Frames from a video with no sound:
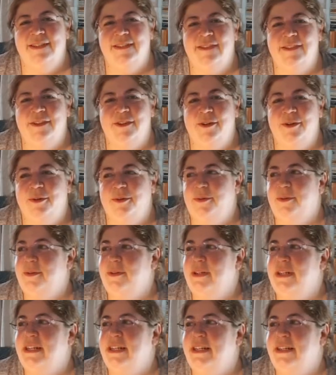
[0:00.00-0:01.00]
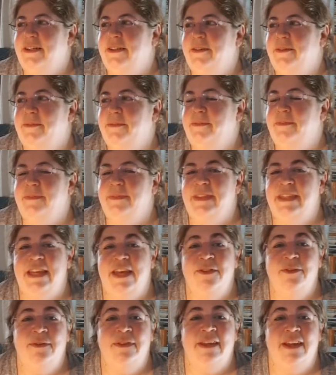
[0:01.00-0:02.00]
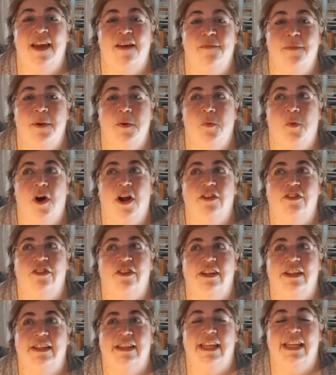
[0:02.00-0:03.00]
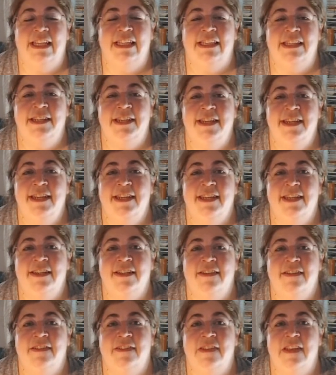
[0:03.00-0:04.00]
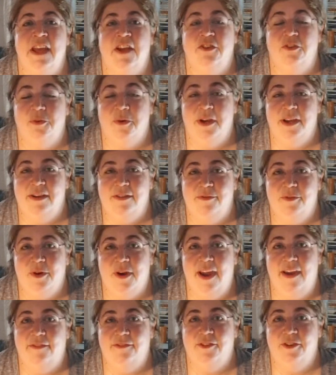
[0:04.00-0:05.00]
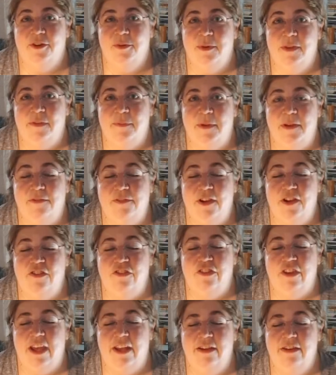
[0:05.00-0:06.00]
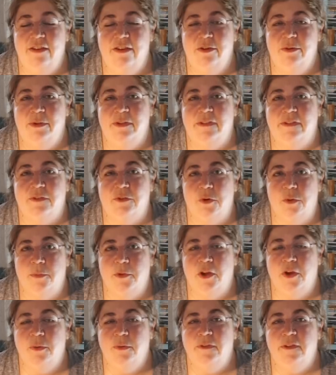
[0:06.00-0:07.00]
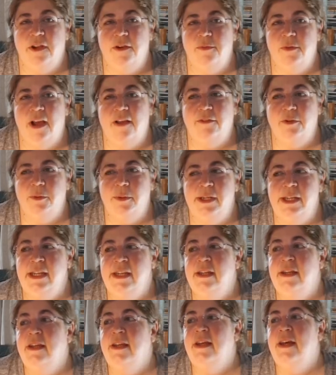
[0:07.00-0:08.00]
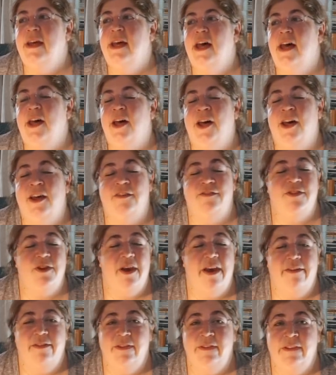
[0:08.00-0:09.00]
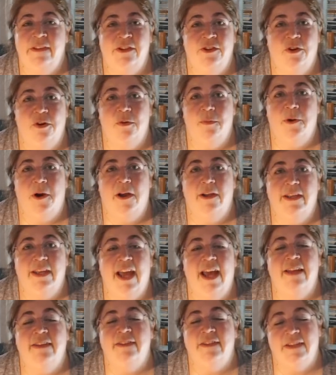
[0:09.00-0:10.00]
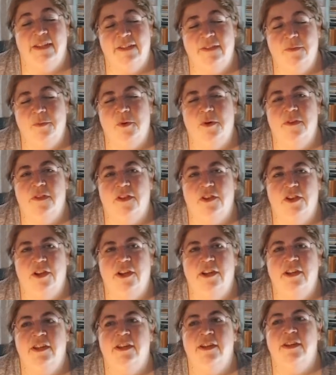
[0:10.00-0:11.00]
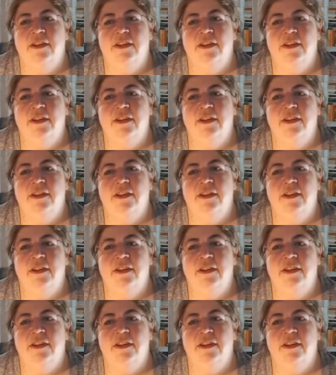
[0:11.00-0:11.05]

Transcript: So the other thing I've been watching lately is The Uncreative Crafter with my friend Jen, who is Stormcoast on Ravelry. If you haven't seen her podcast, it's worth a look.